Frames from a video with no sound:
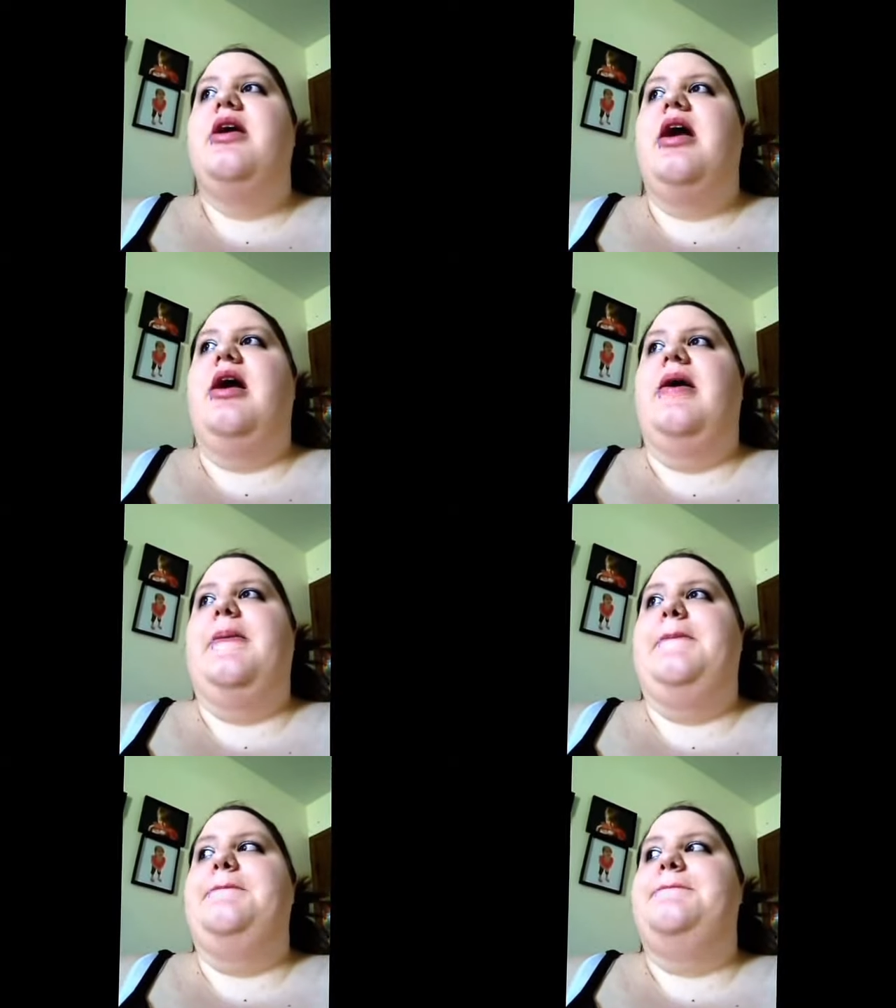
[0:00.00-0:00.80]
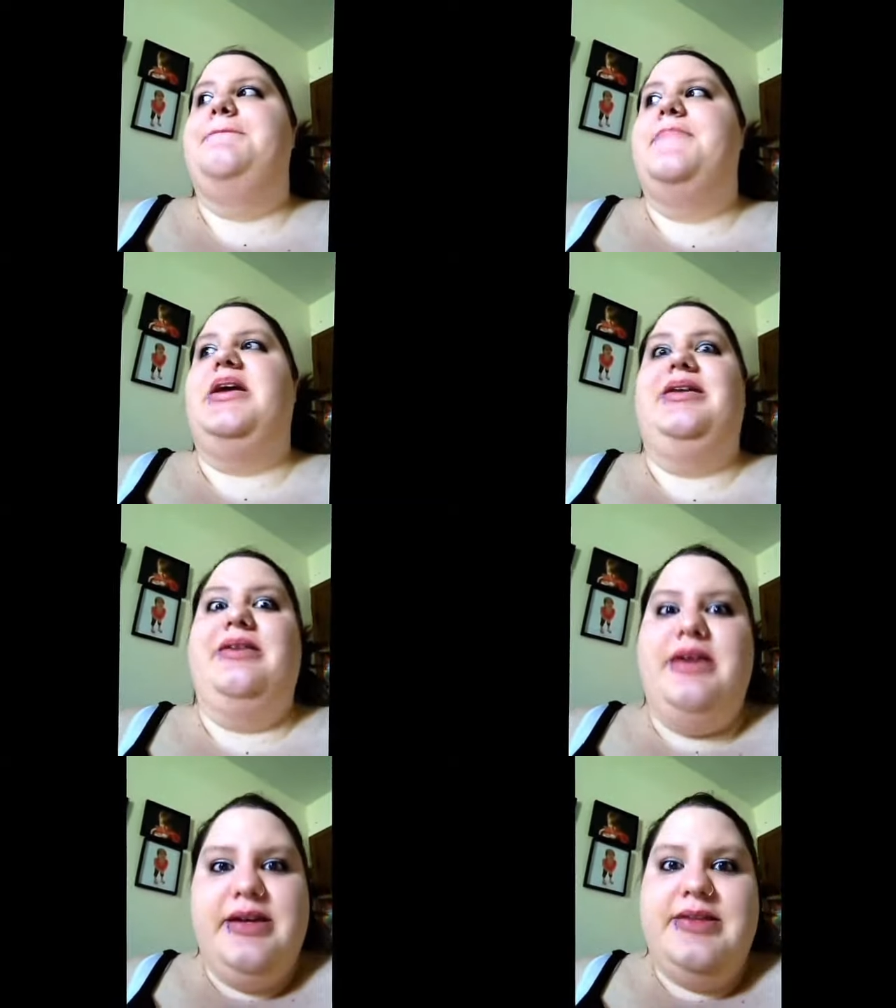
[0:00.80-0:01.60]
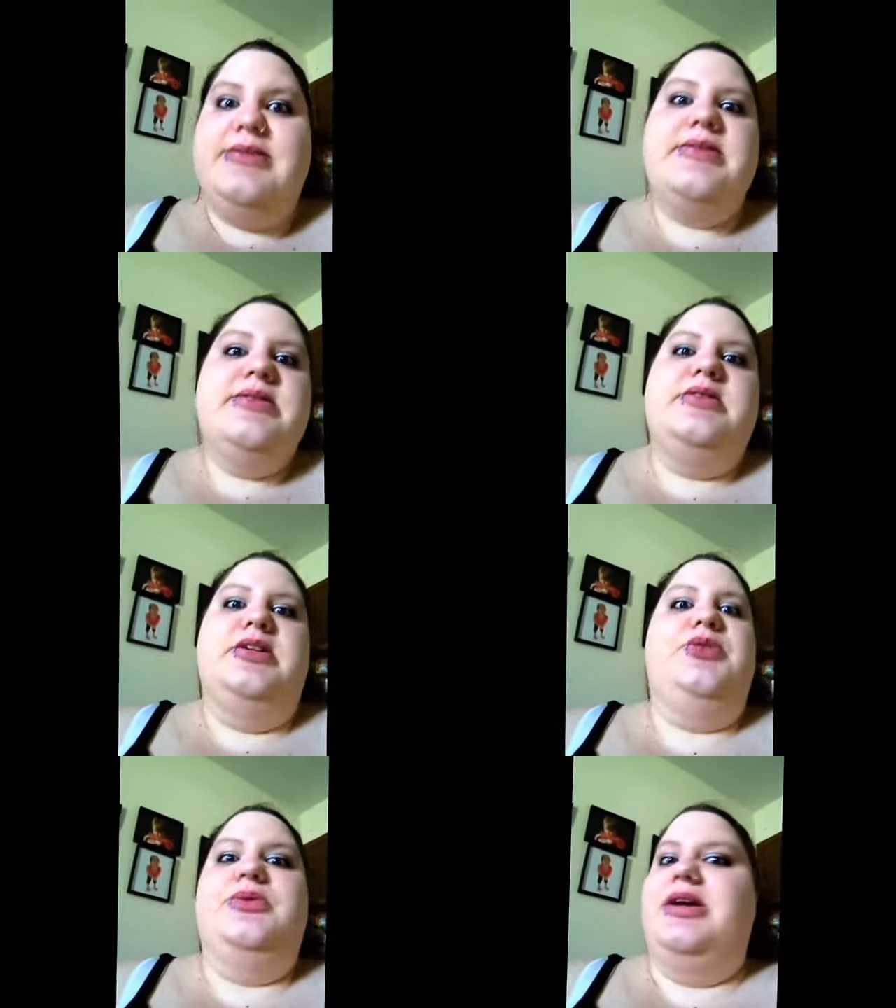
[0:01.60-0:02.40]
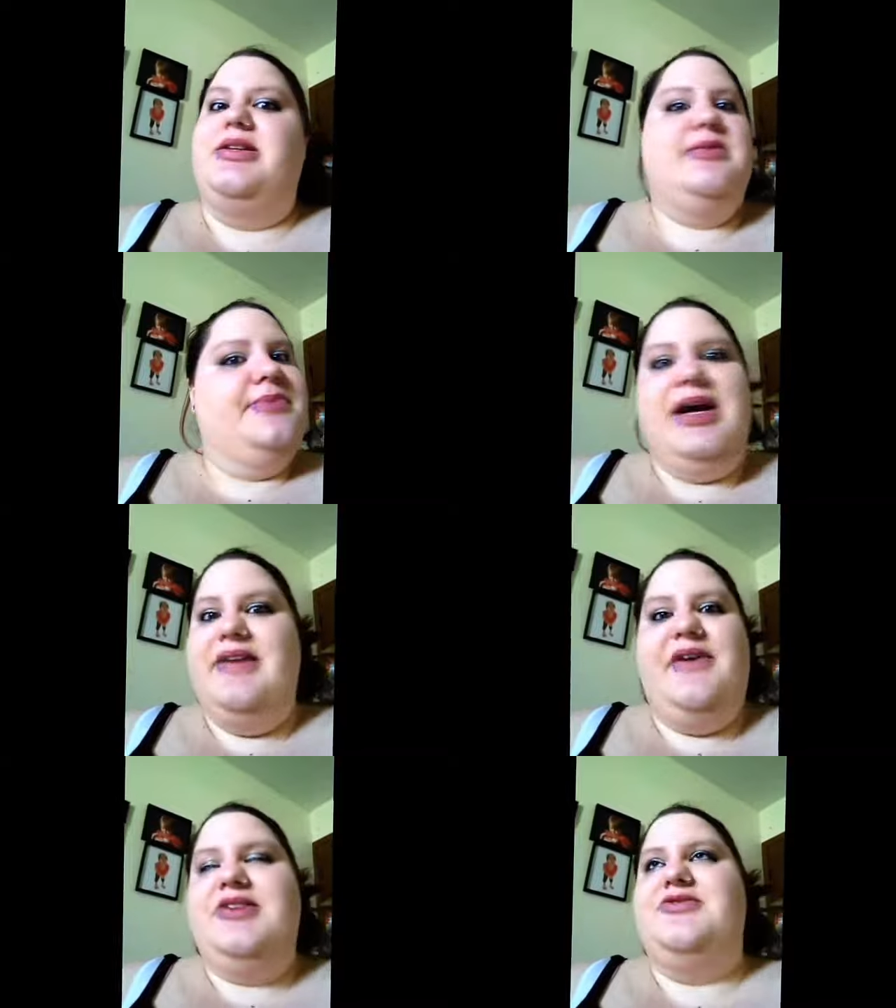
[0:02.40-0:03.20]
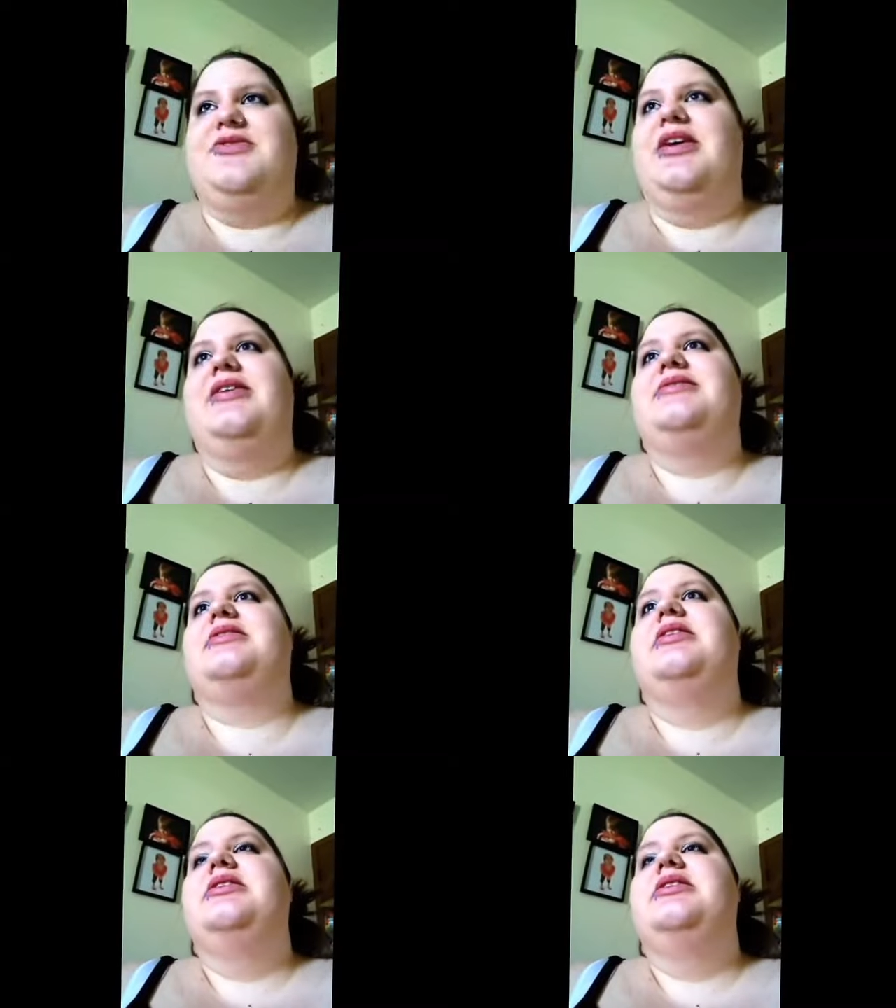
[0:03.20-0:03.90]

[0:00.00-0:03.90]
Um, he needs to do like some kind of exercise.